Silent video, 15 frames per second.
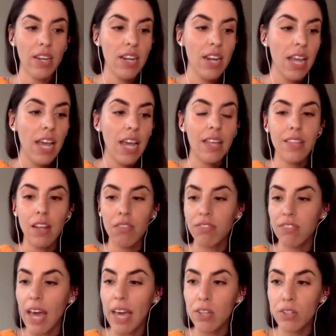and they'll fly you to
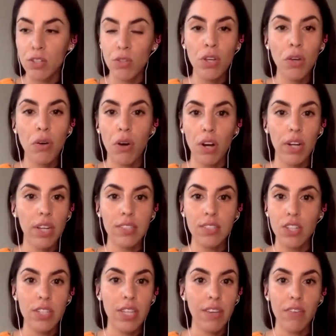new york and just give
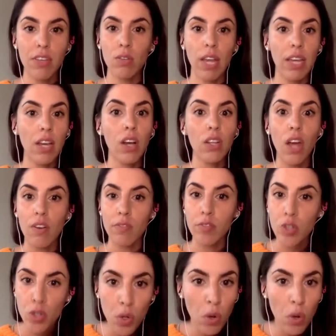you like a lot of tools and